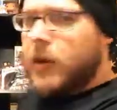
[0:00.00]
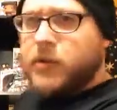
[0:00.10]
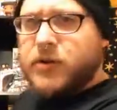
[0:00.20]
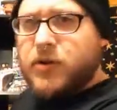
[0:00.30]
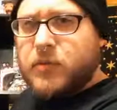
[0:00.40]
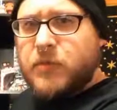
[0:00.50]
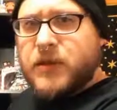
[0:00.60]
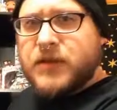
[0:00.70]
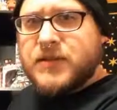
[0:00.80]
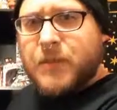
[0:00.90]
Robert
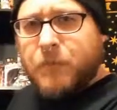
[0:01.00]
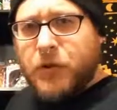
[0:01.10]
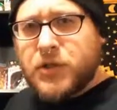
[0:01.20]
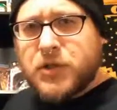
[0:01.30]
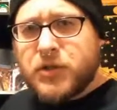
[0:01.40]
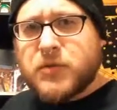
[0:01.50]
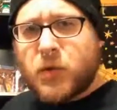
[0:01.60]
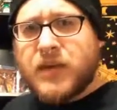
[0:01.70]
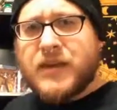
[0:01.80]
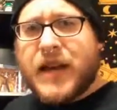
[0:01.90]
Kirkman is, I'm pretty sure he's
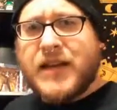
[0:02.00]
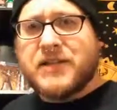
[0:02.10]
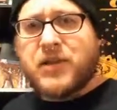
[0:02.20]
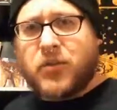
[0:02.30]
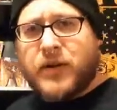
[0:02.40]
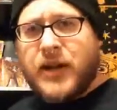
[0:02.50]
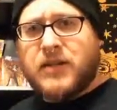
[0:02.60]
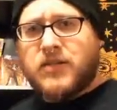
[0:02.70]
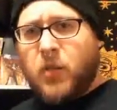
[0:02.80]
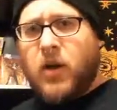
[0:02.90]
one of the guys that
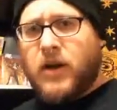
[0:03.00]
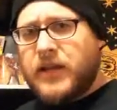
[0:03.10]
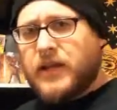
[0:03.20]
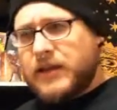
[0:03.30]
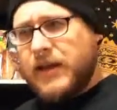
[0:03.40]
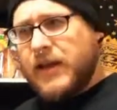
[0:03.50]
created The Walking